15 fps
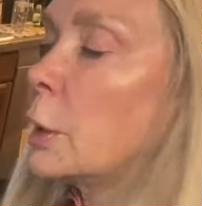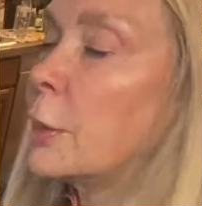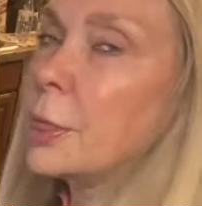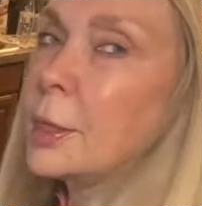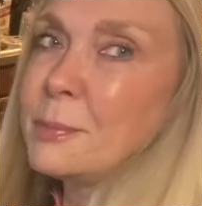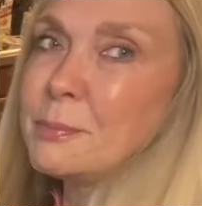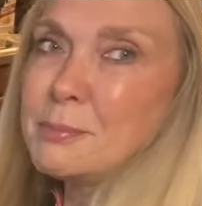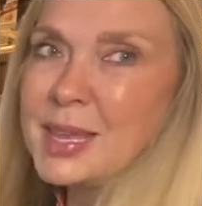
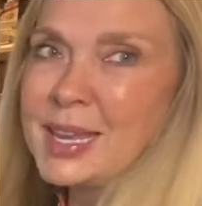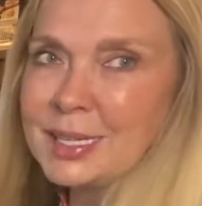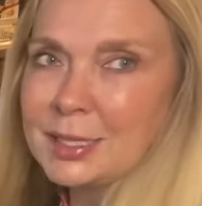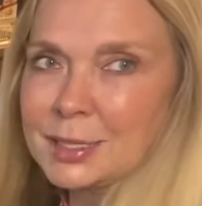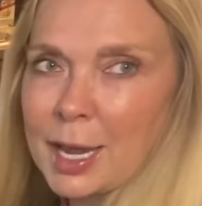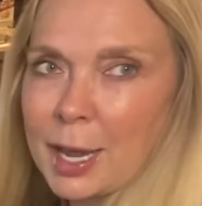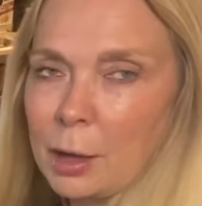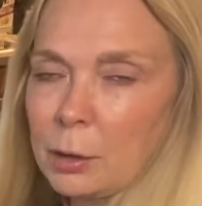the meat
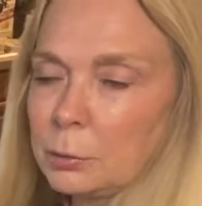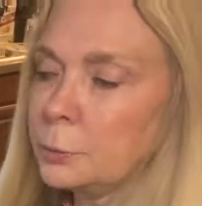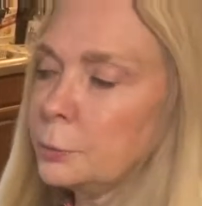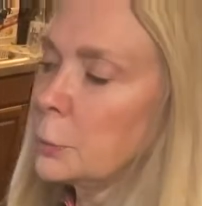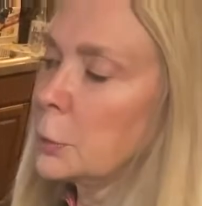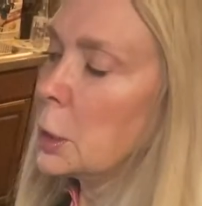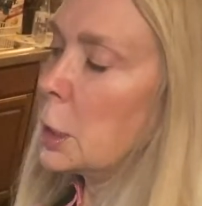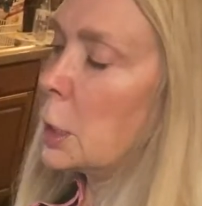down.
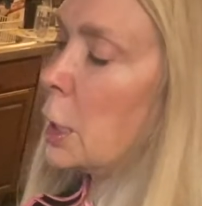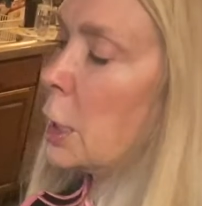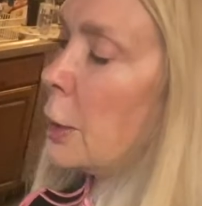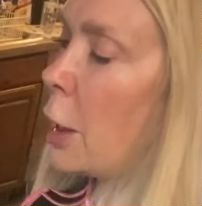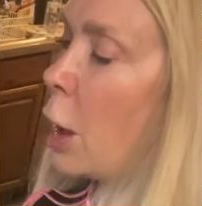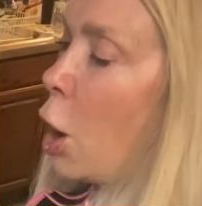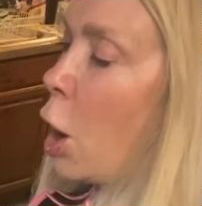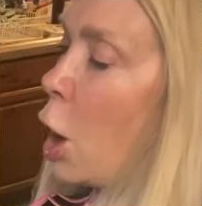
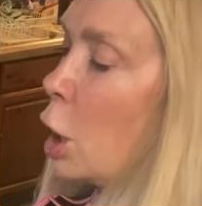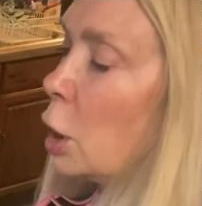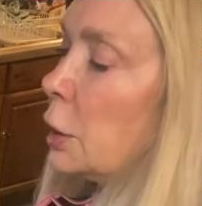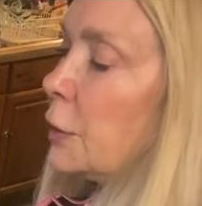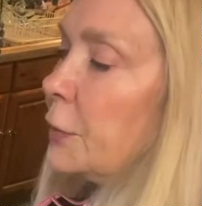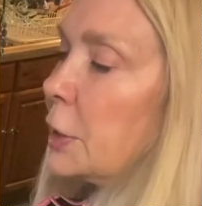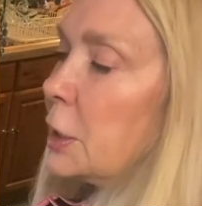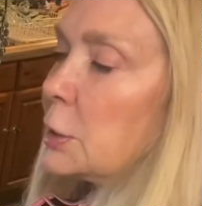All
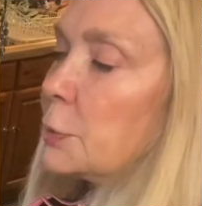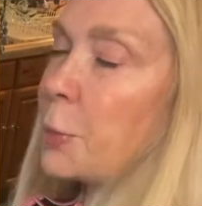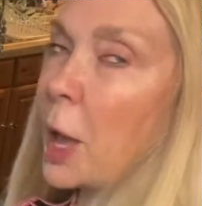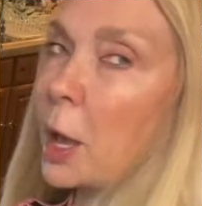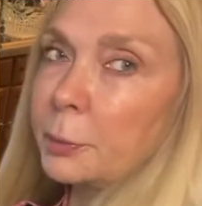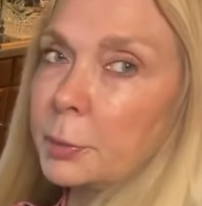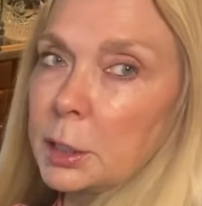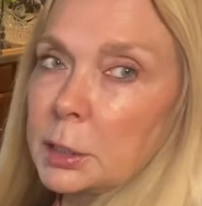of these
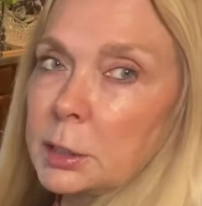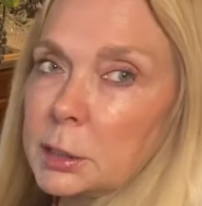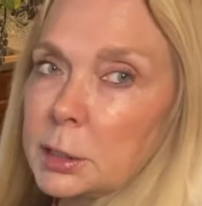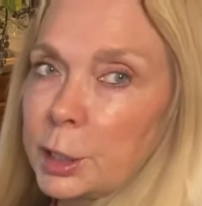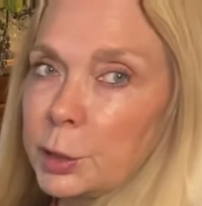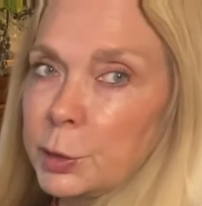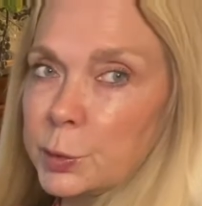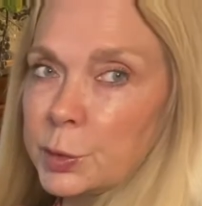pumpkins
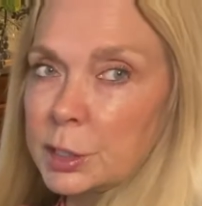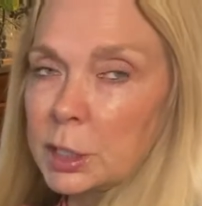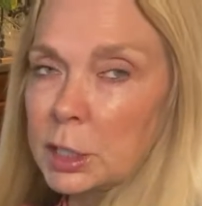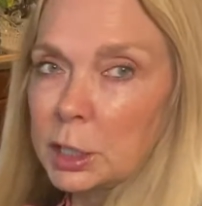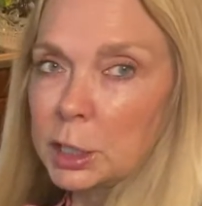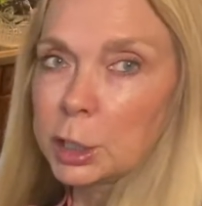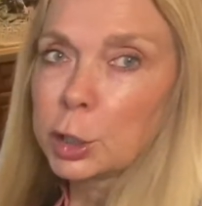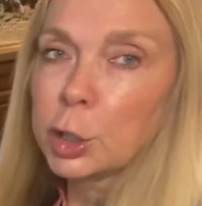that you
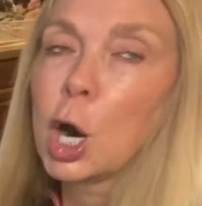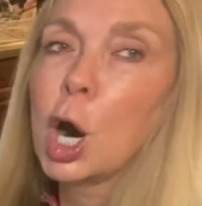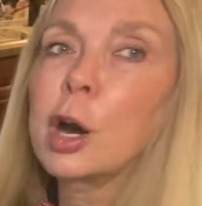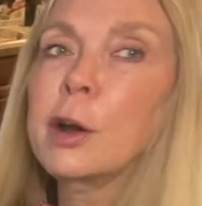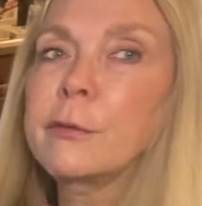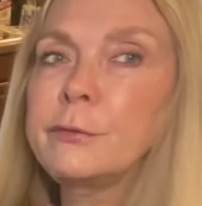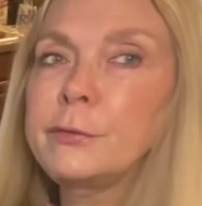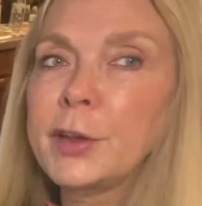see here
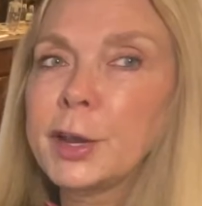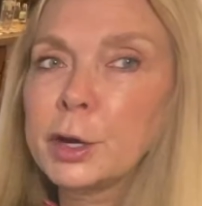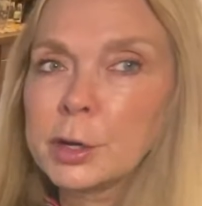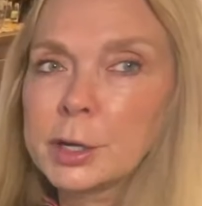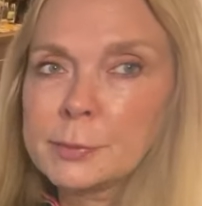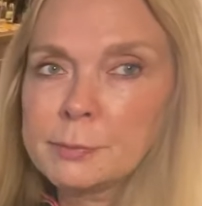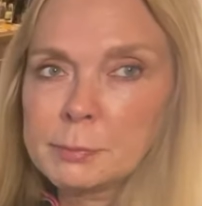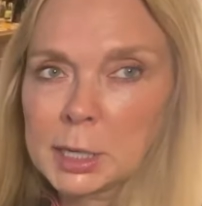are
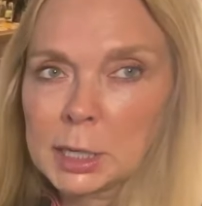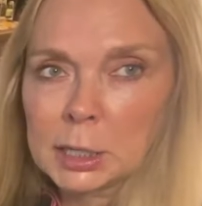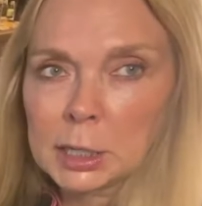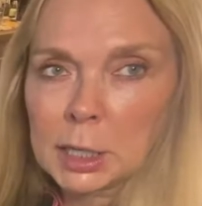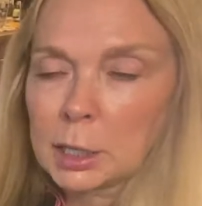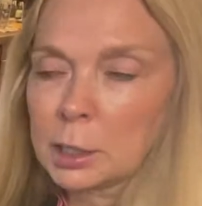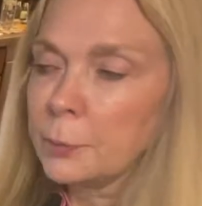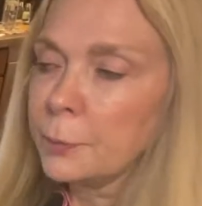very
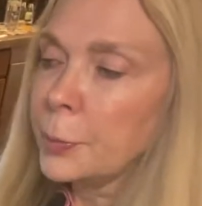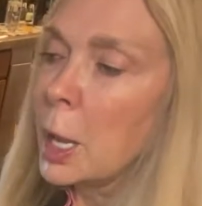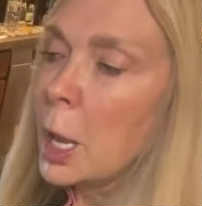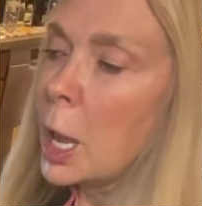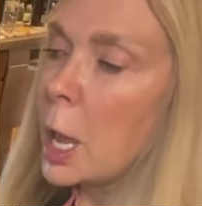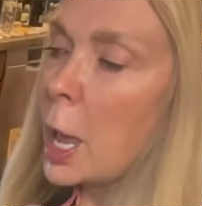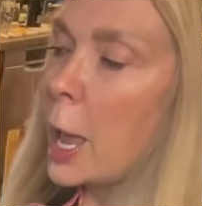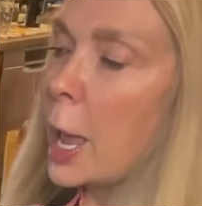meaty.
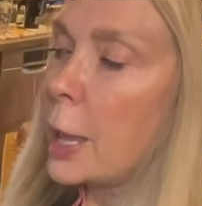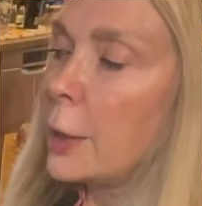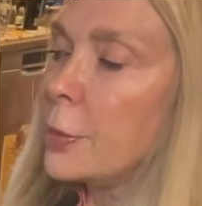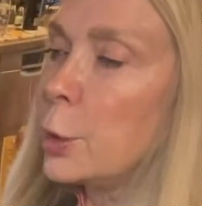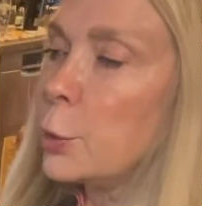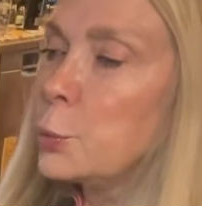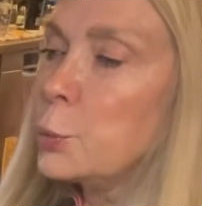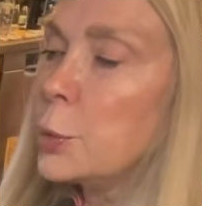And
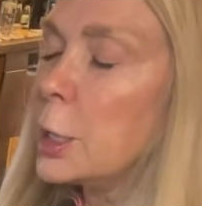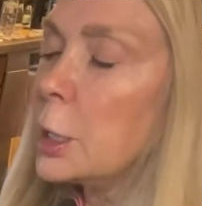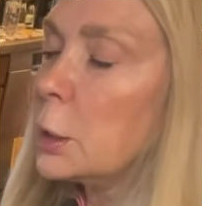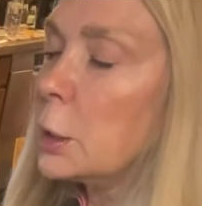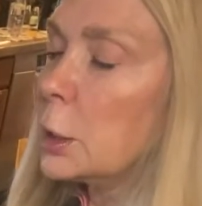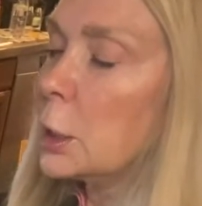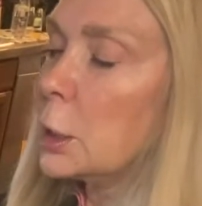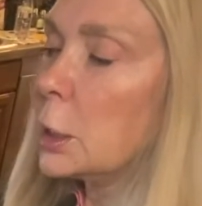they're
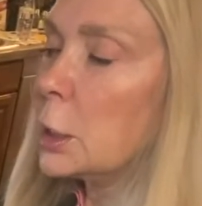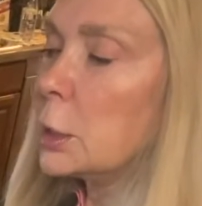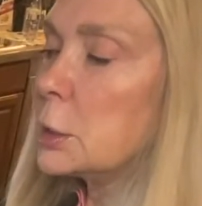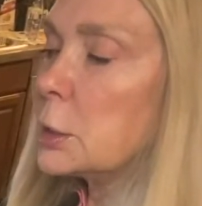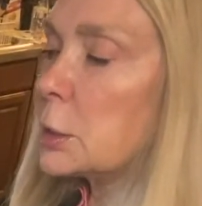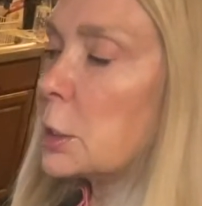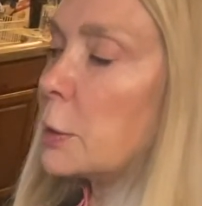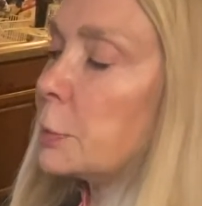really, in
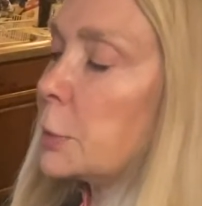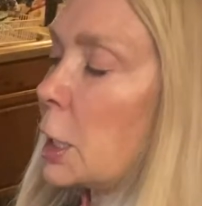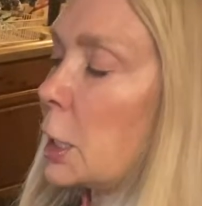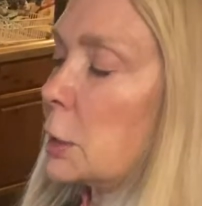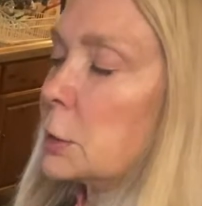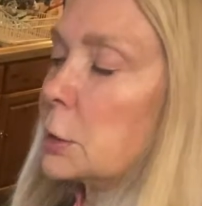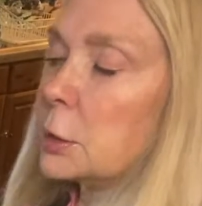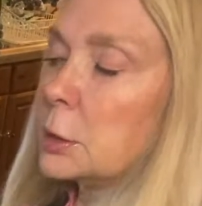some
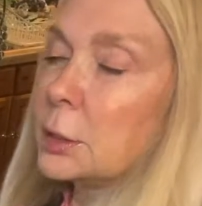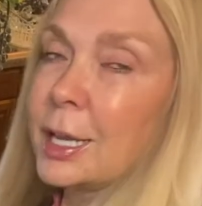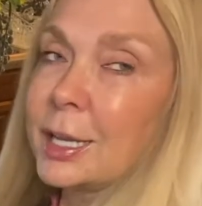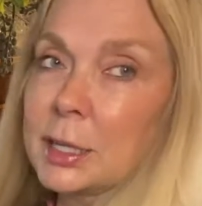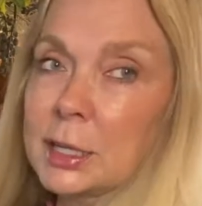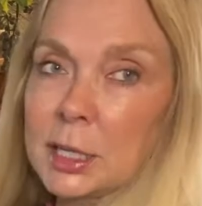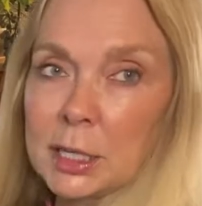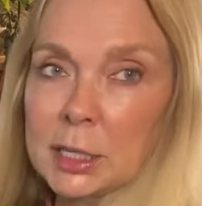cases
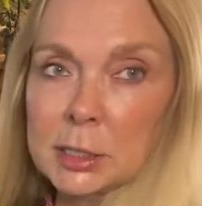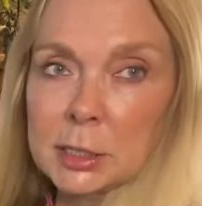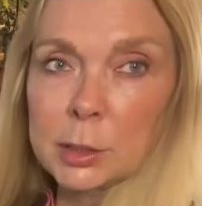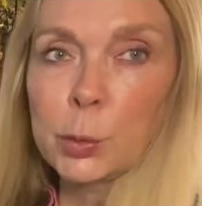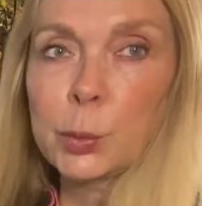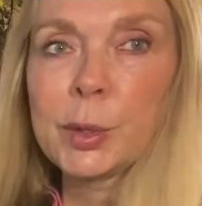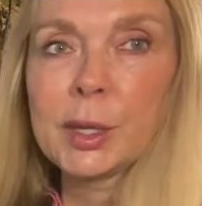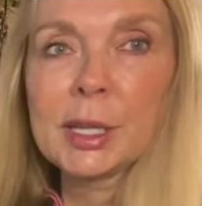like these, they're
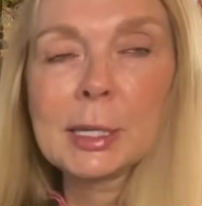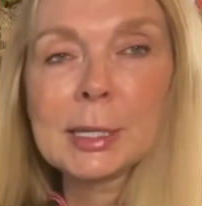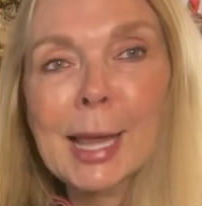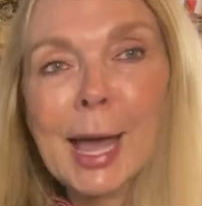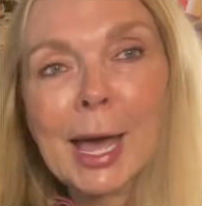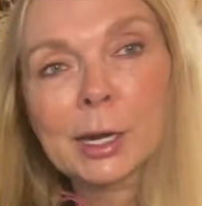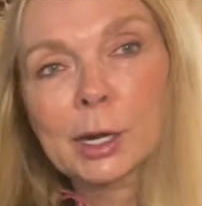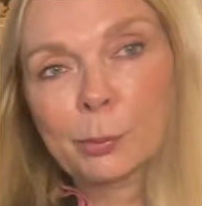really
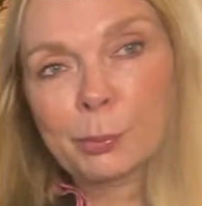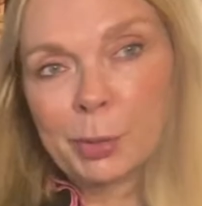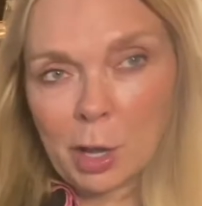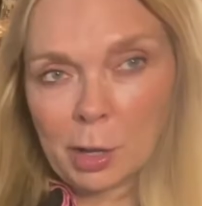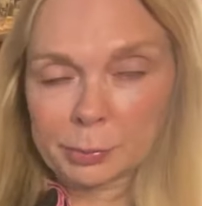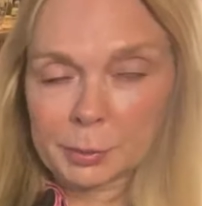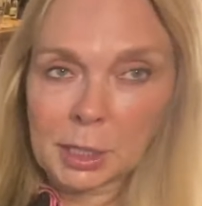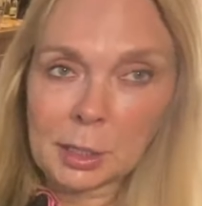not a
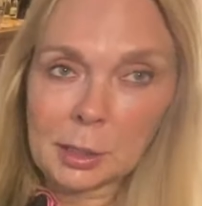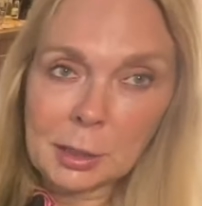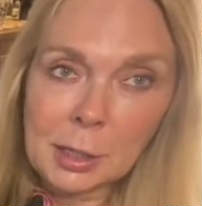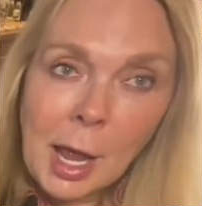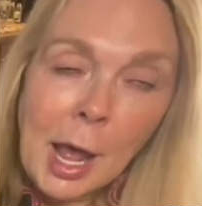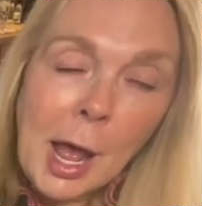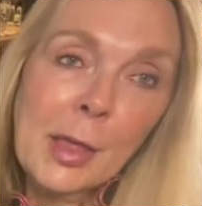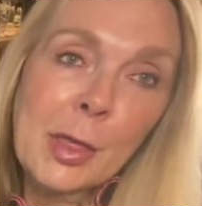pumpkin.
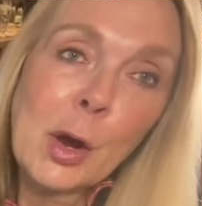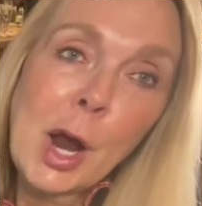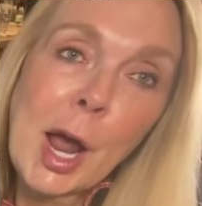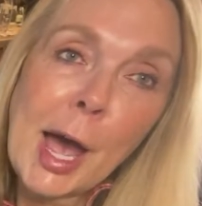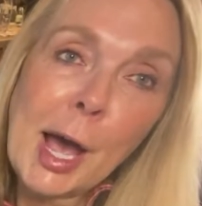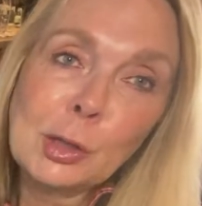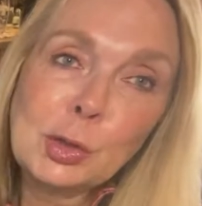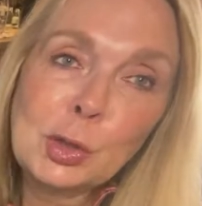They're
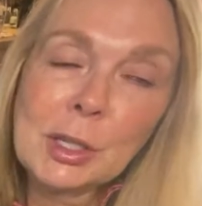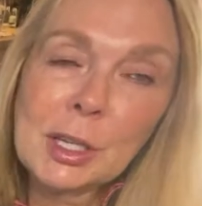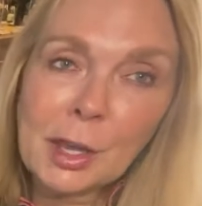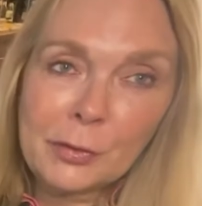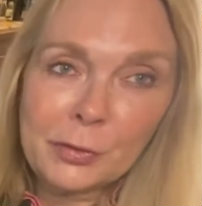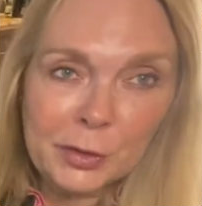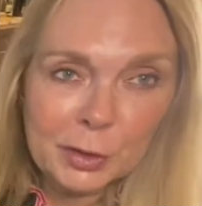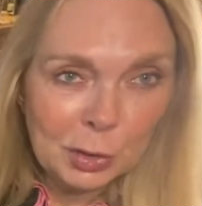actually
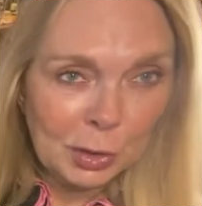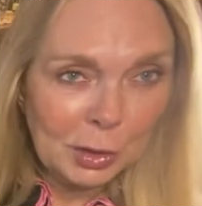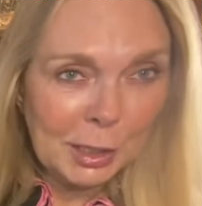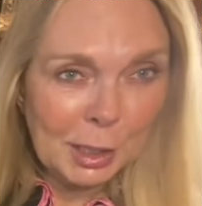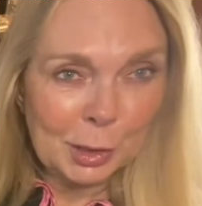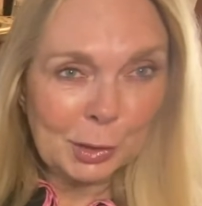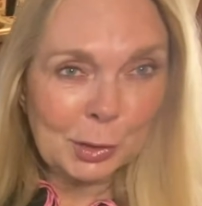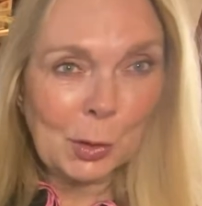
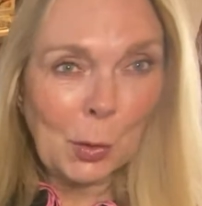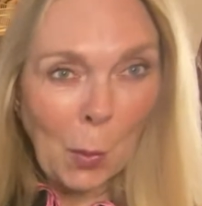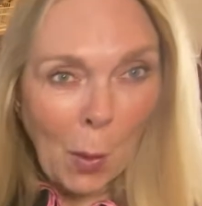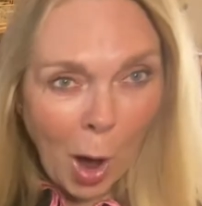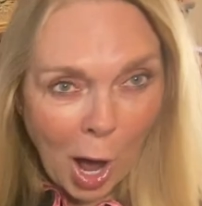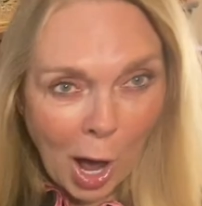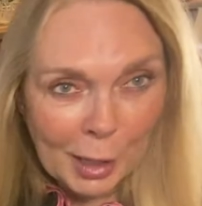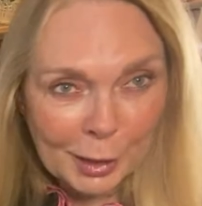officially a
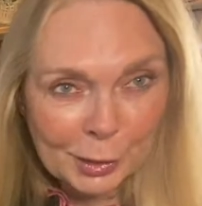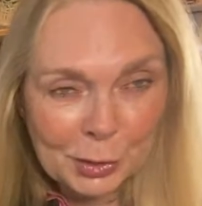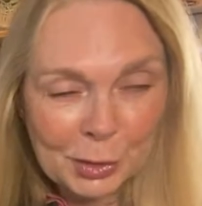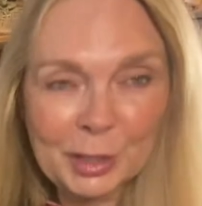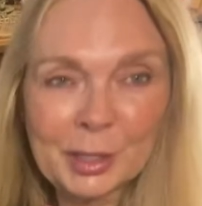squash.